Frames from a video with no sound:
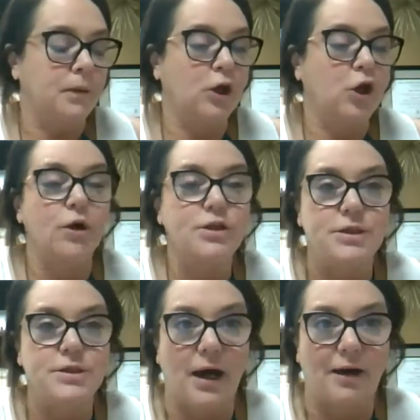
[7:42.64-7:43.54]
encouraged
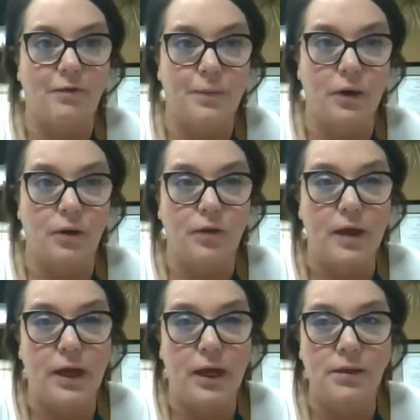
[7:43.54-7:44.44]
us to have bigger
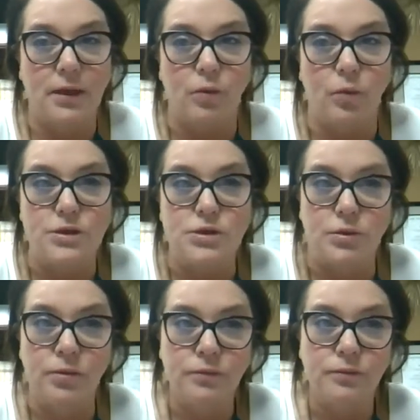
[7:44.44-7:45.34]
thinking than we
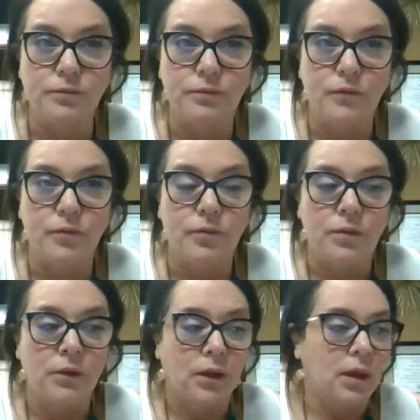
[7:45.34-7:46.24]
do,
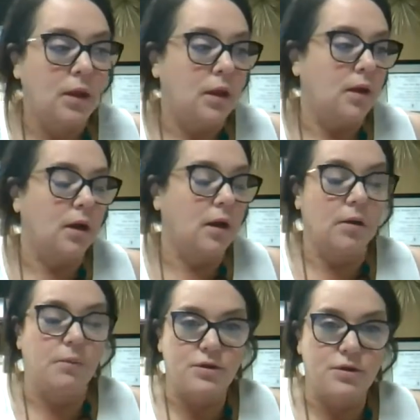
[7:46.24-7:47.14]

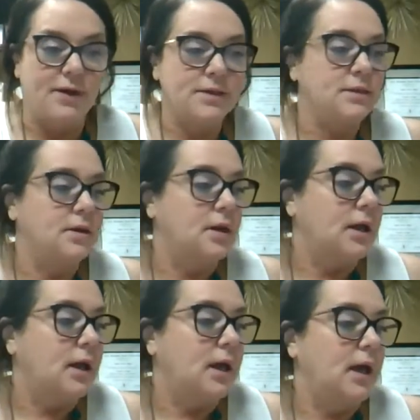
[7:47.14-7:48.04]
most of us.
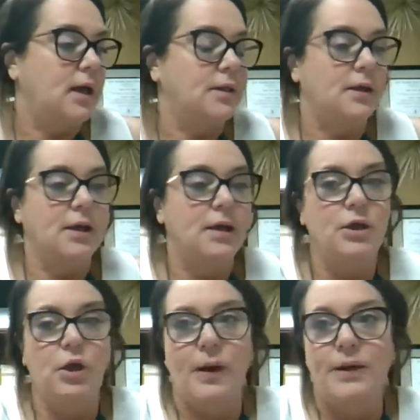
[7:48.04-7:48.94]
And
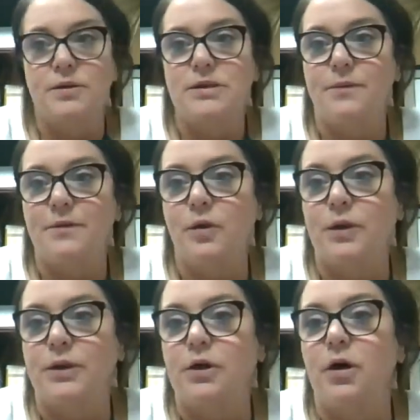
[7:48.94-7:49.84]
then, I know some of you
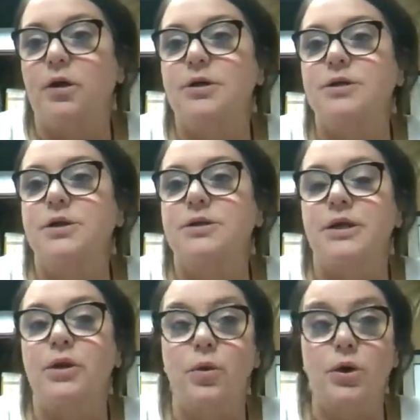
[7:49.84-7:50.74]
on the call, because
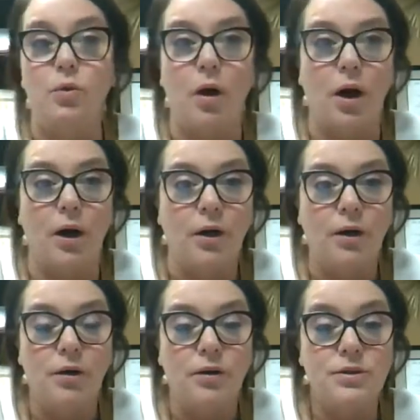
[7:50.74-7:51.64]
I know who you are,
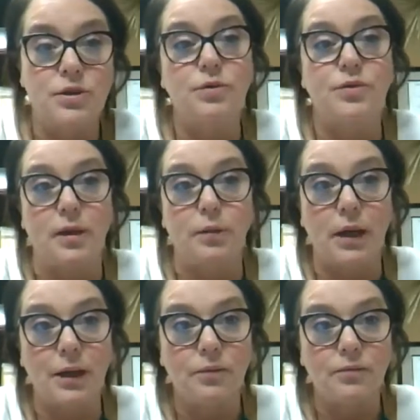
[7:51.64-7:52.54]
do think
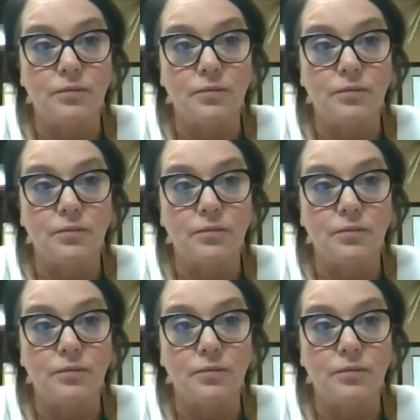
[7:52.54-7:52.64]
big.